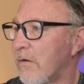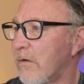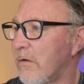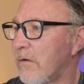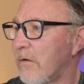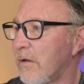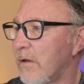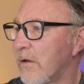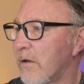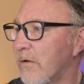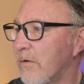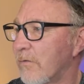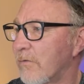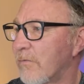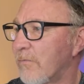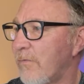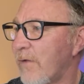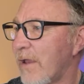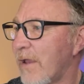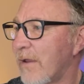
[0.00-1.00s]
you know, it's
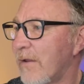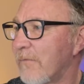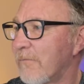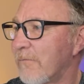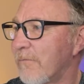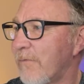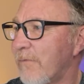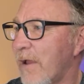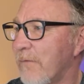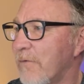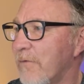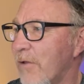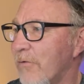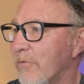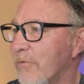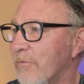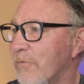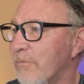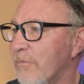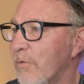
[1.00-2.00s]

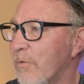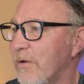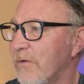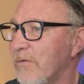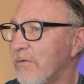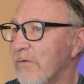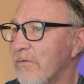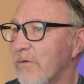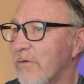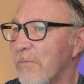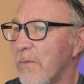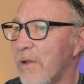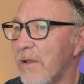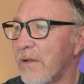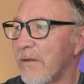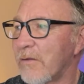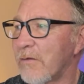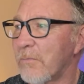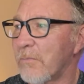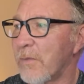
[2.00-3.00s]
$5.40 a
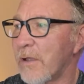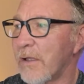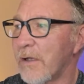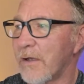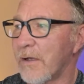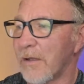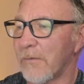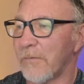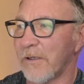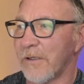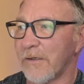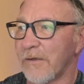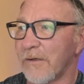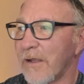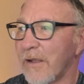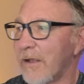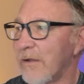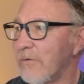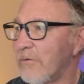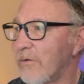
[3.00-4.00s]
month, but I mean,
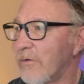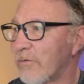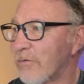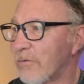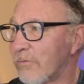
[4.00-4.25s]
I just